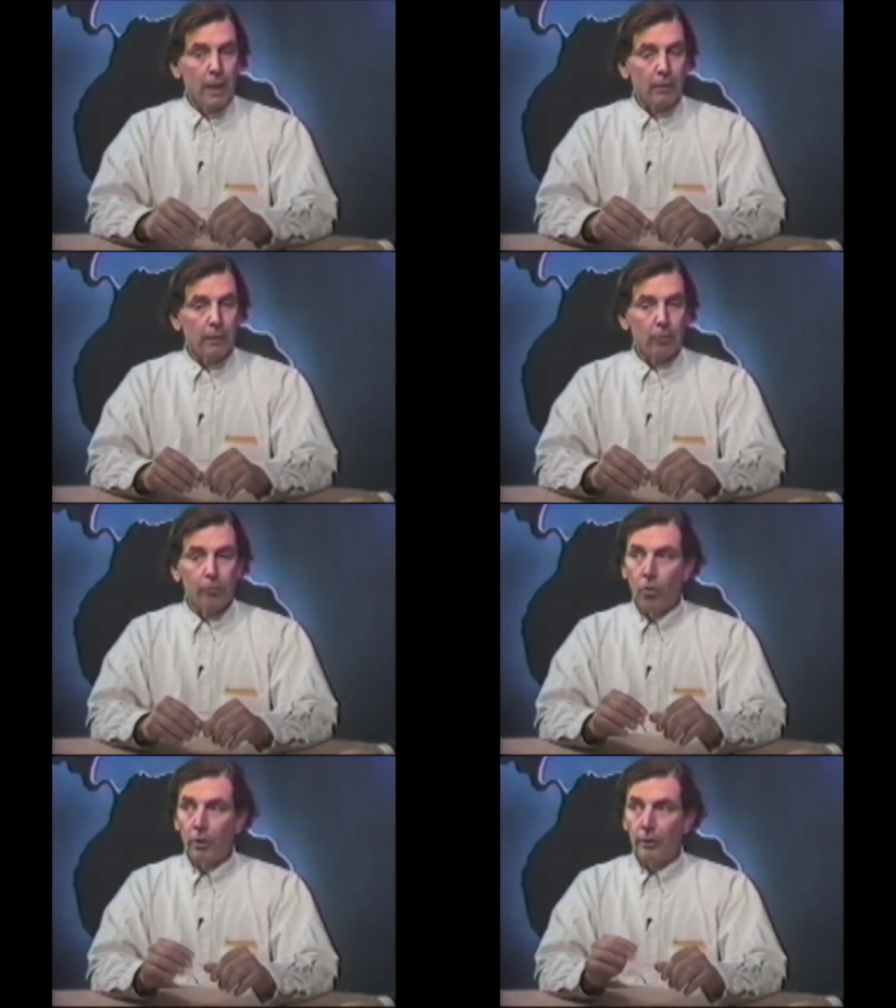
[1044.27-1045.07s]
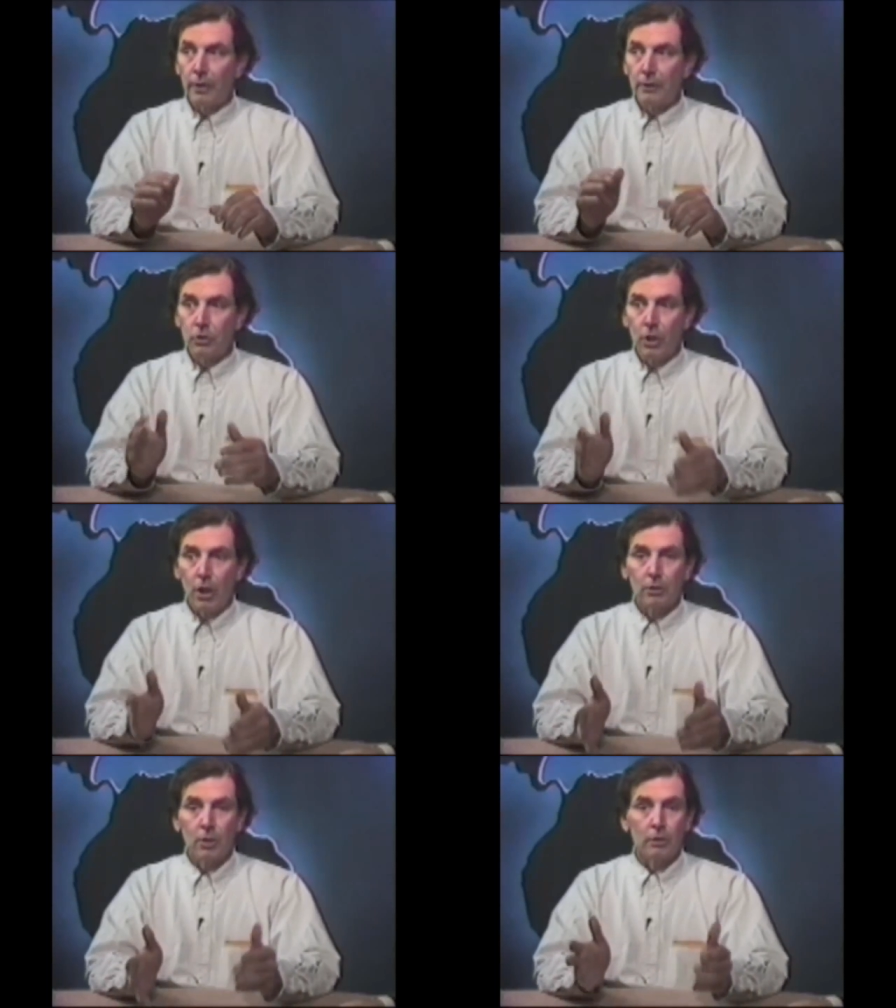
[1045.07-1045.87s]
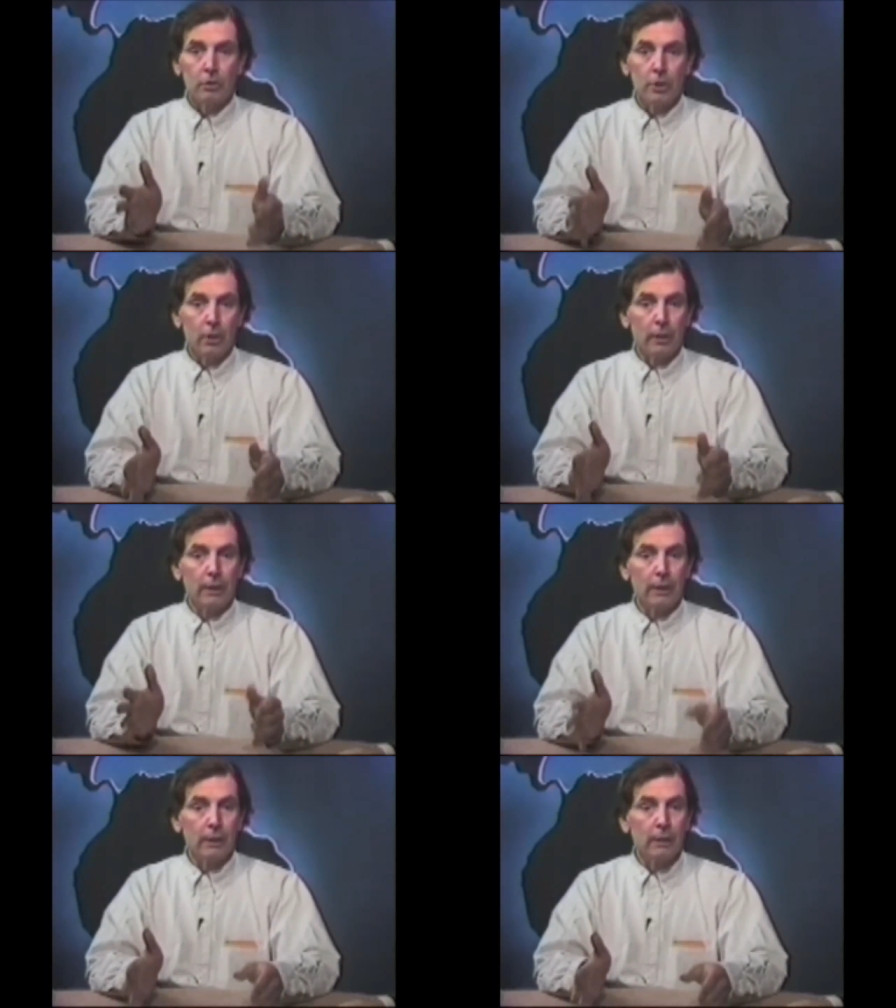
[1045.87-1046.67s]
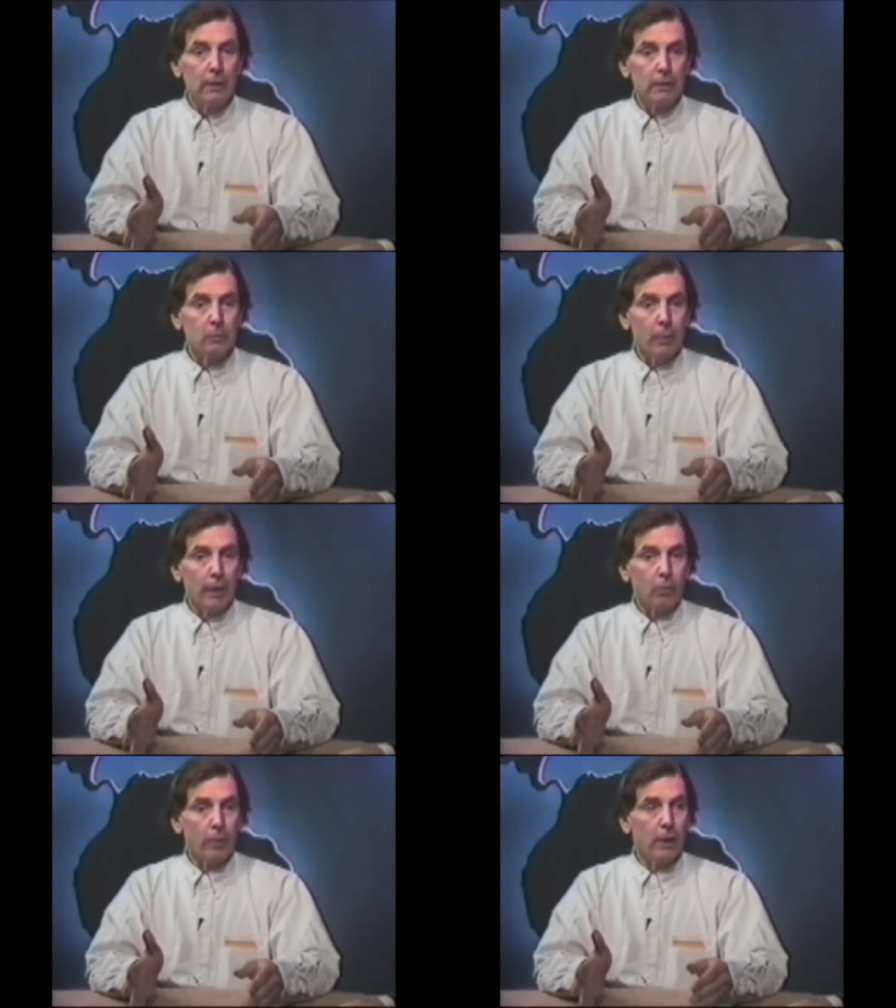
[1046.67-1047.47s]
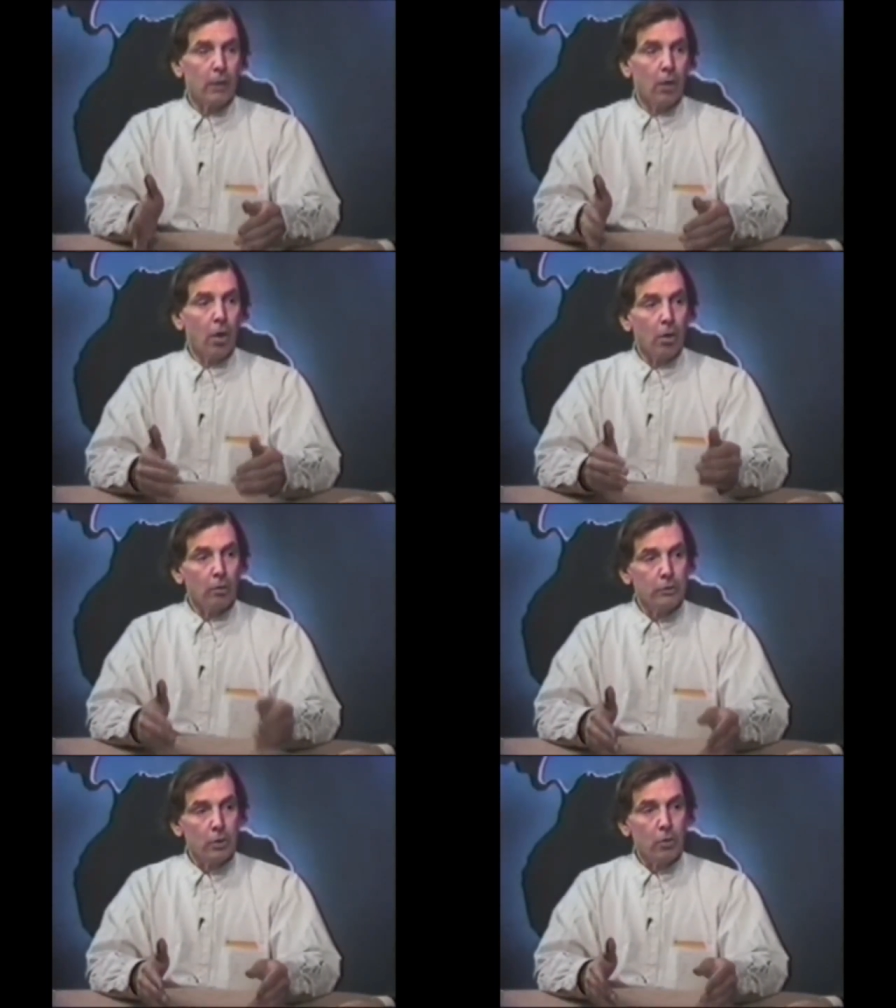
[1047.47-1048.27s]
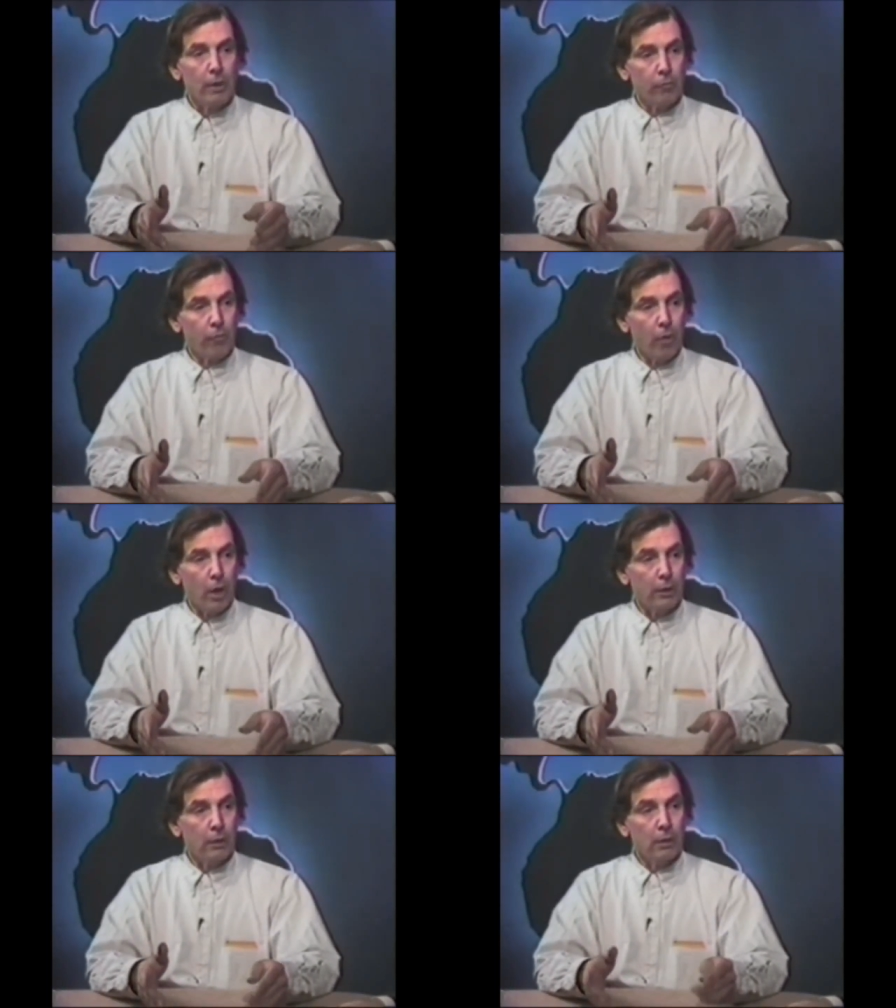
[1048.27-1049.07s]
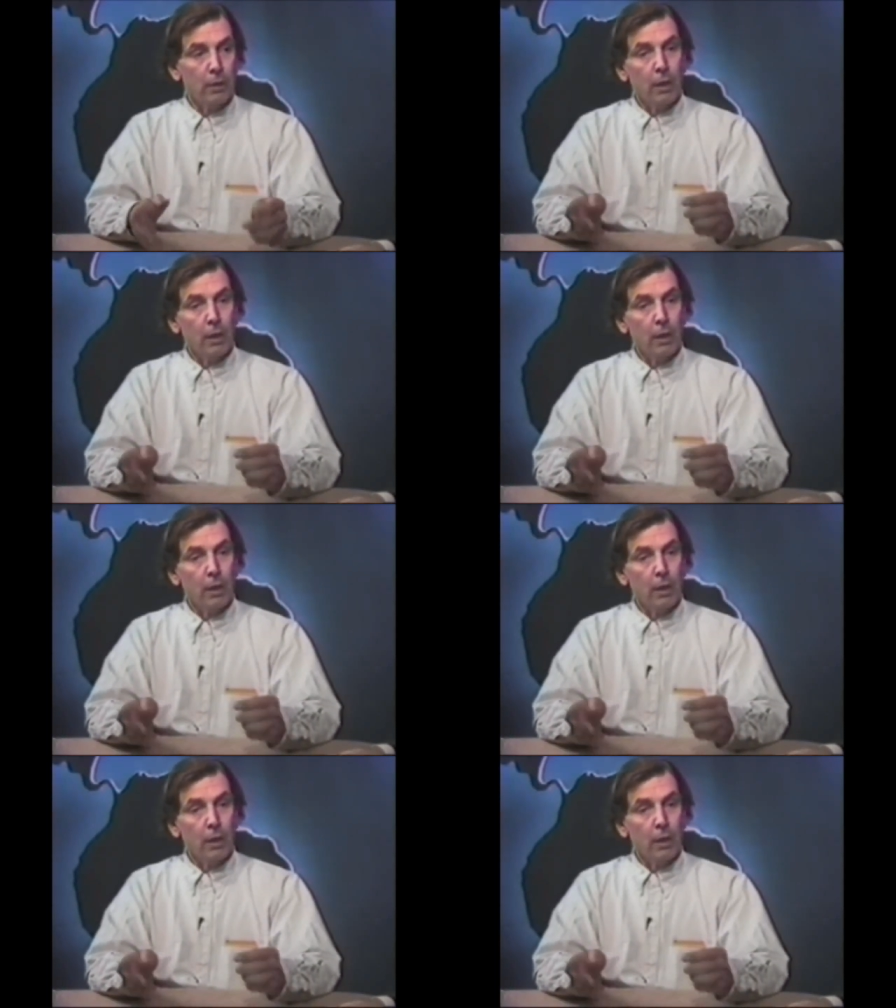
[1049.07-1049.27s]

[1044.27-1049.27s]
And therefore, these Choctaw and Cherokee Indians, by the way, also had fought